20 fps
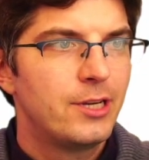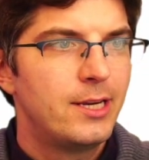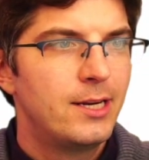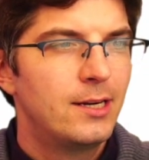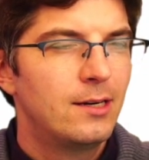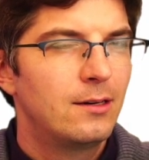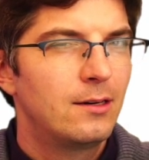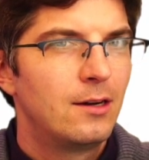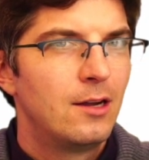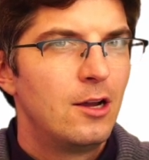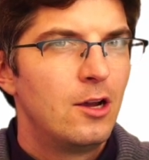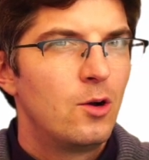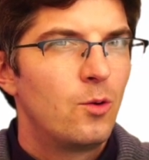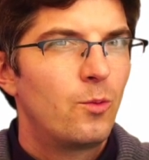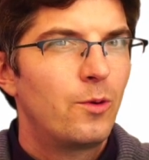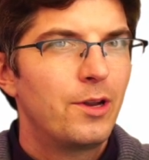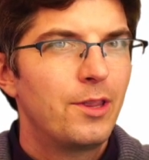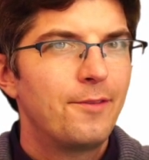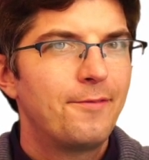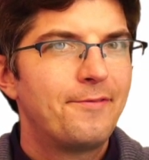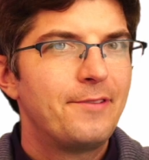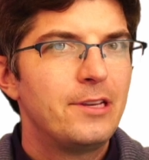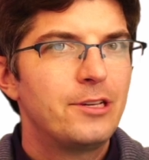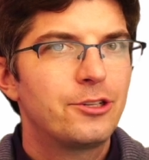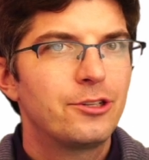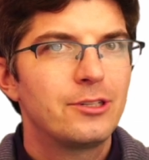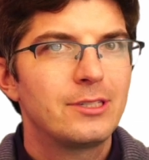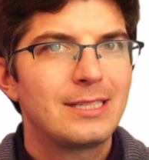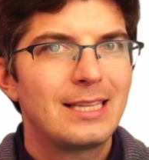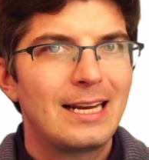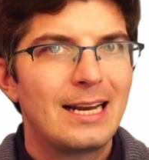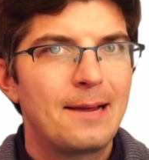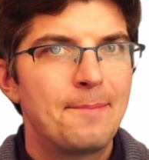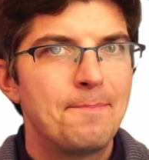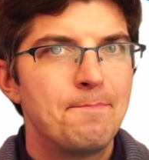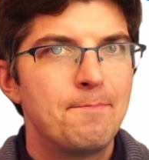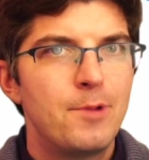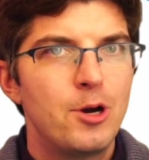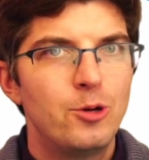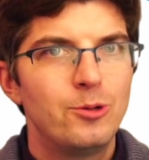here. One of the features that
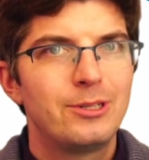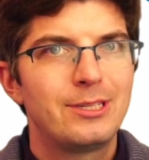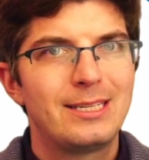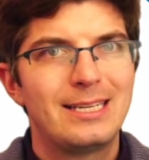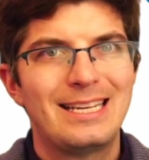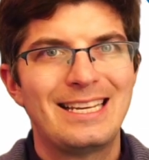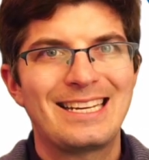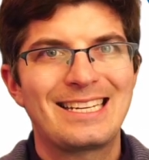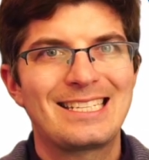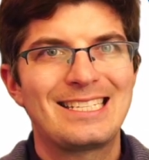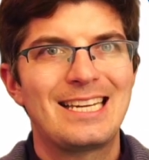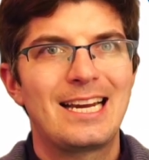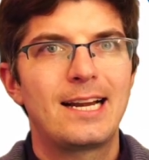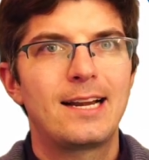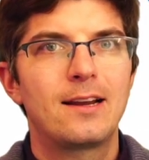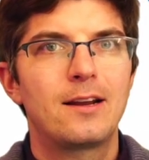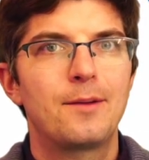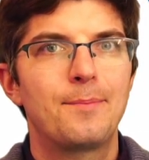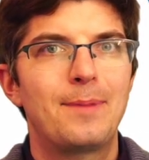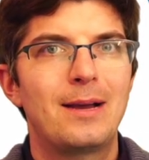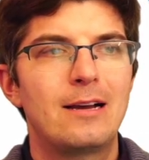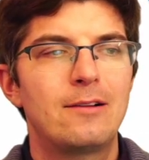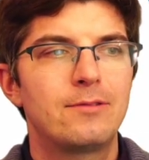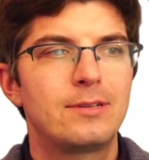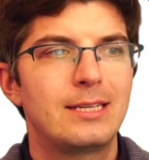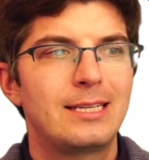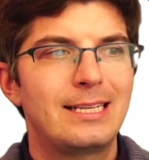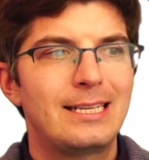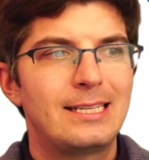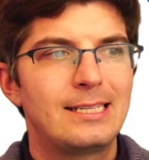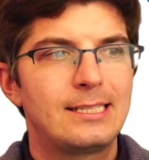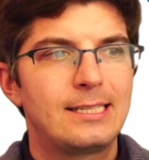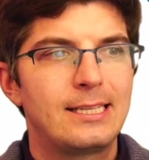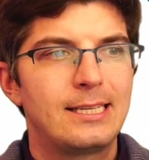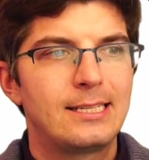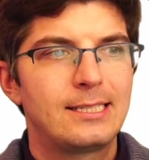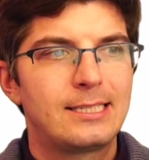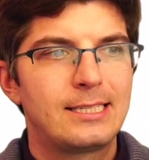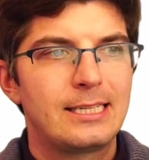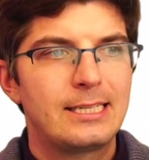I'm most excited about is
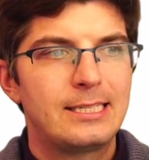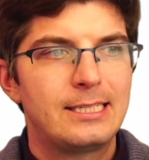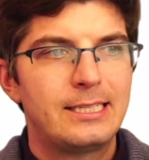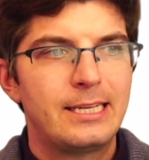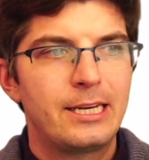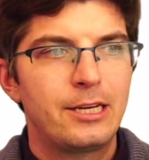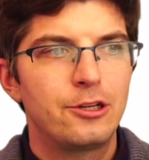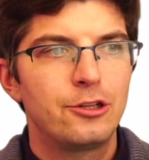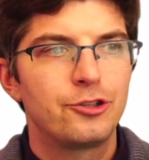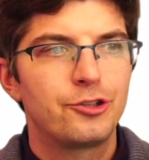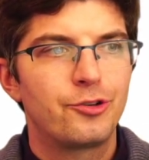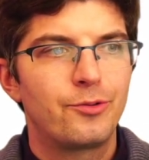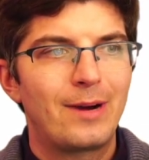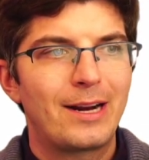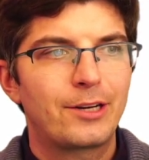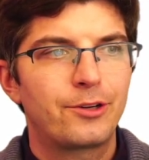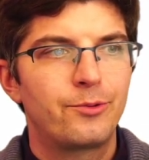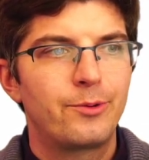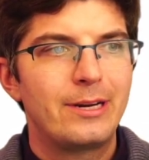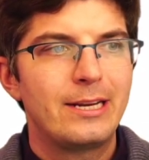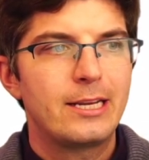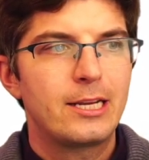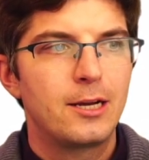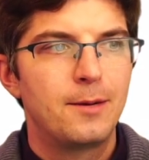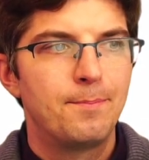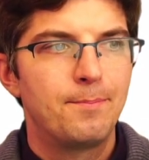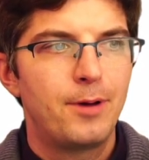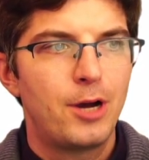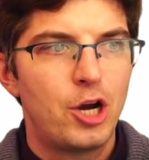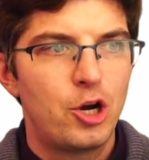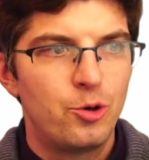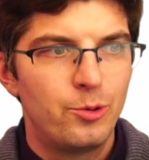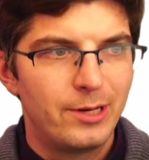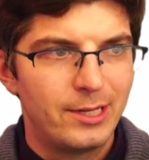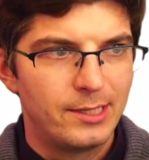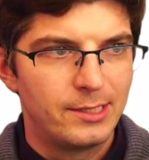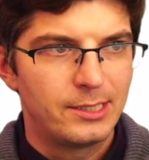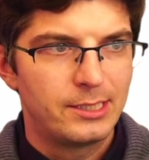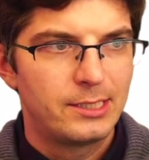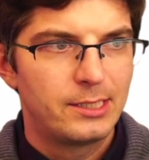this single directory
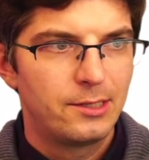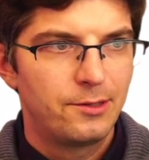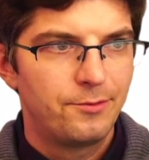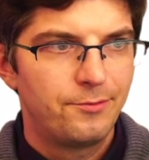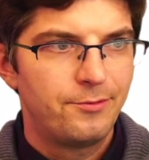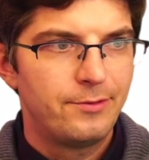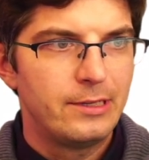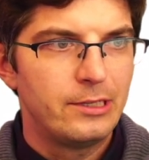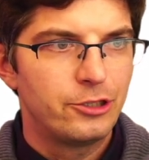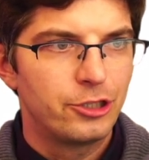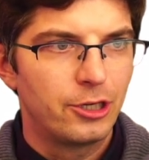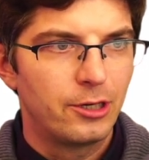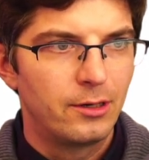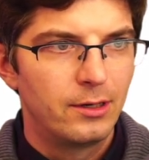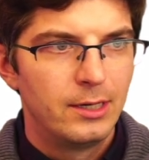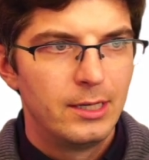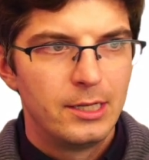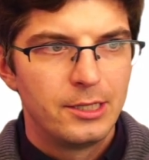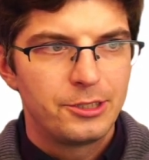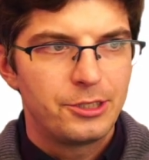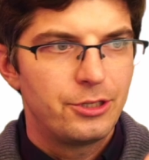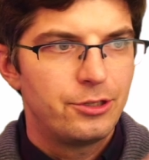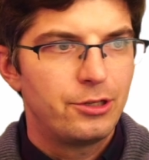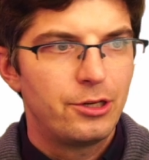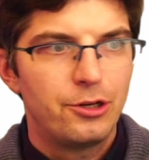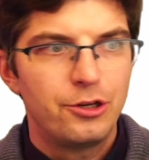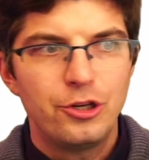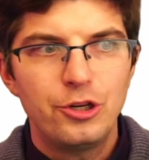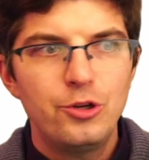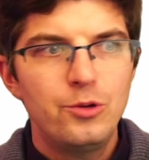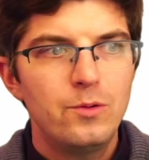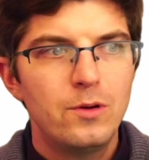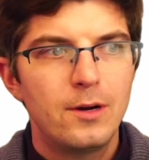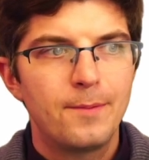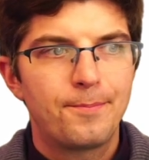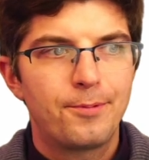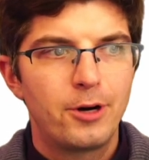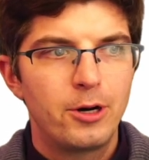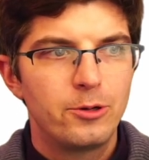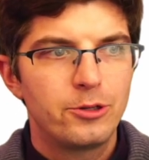components feature. So it's a new
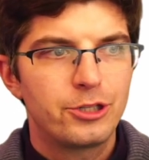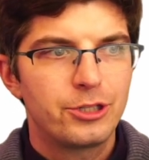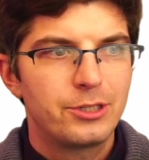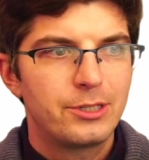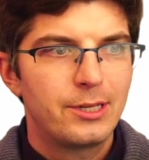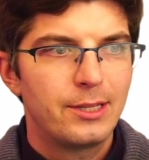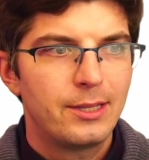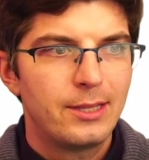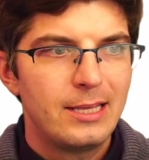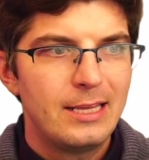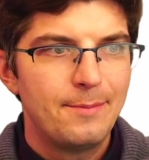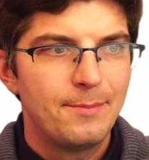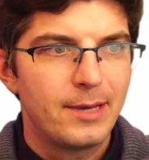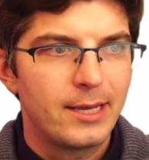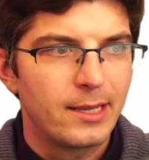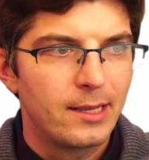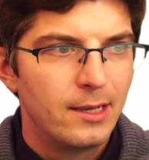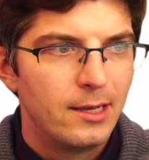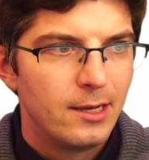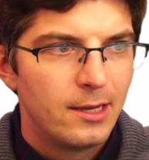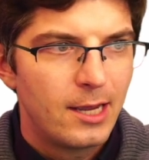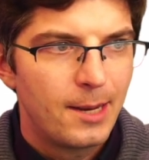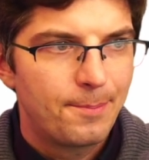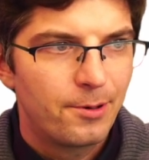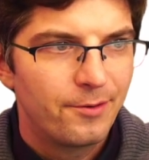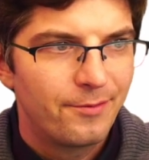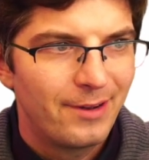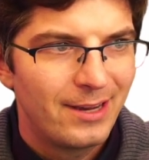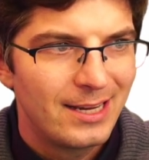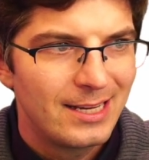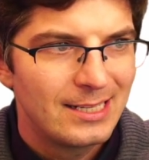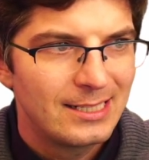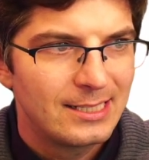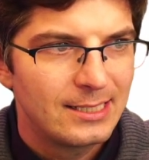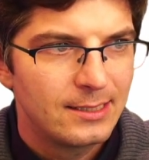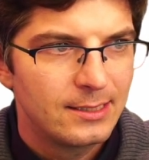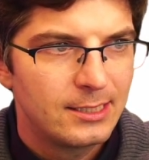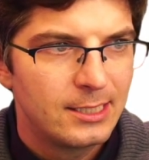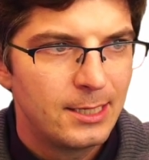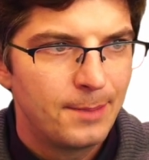approach to theming. It provides
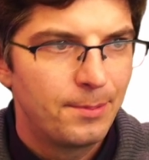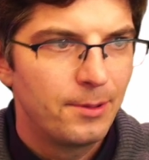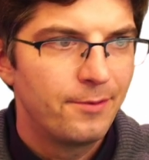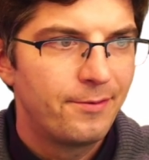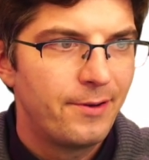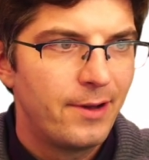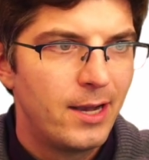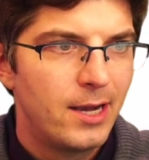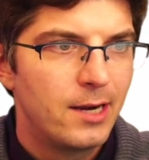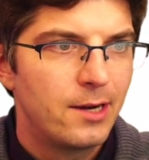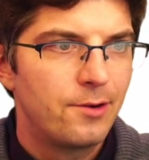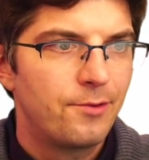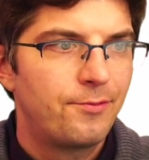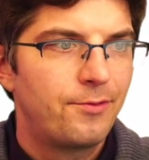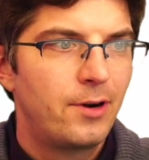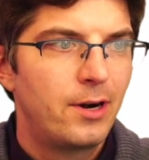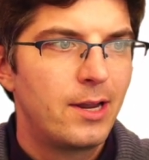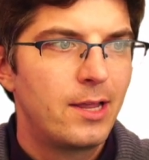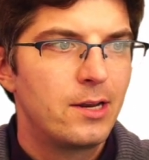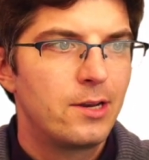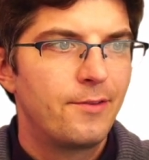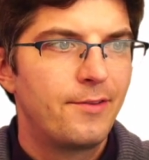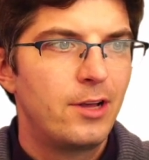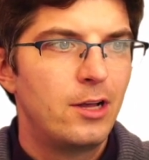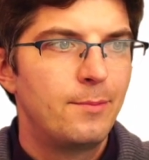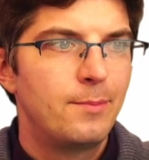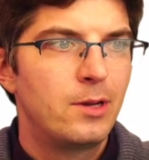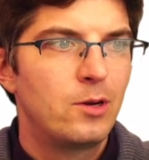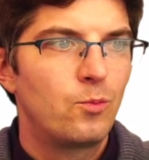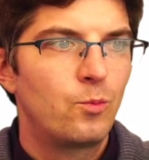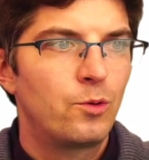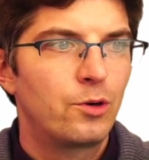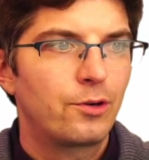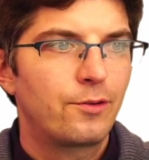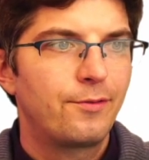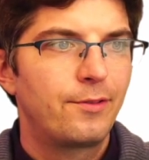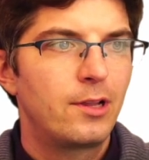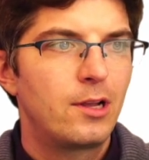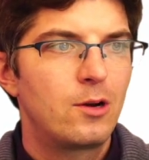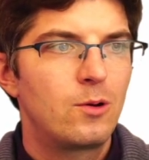simplified front-end development
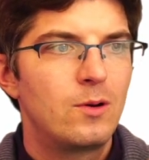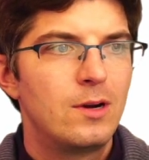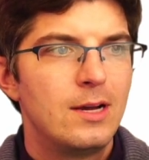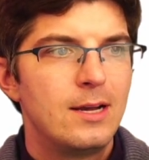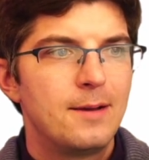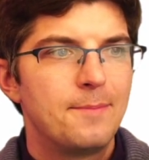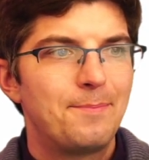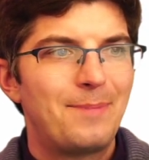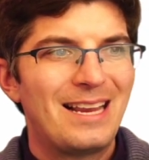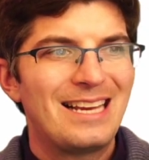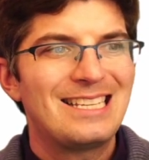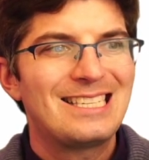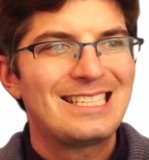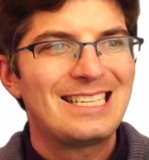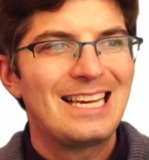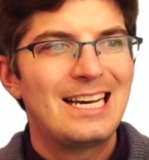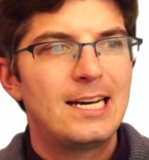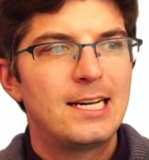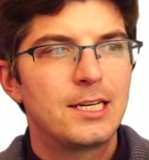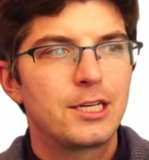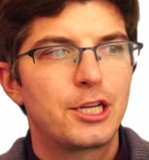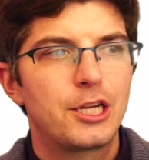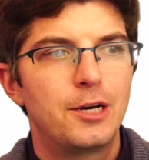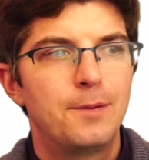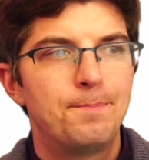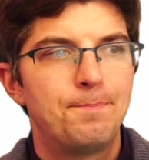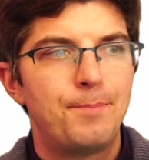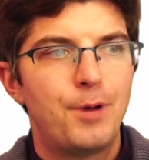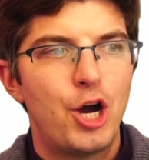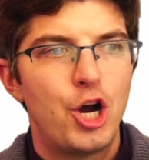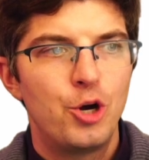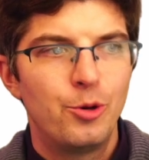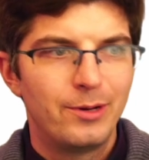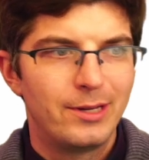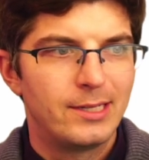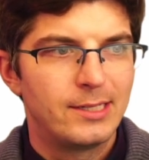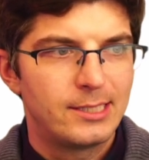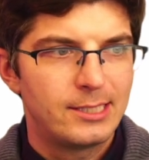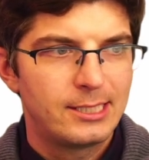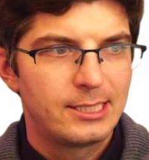workflow based on
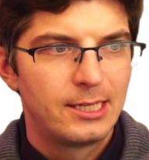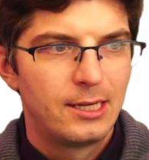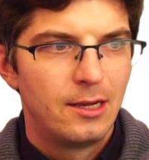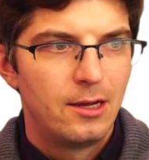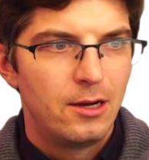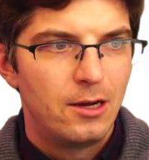components.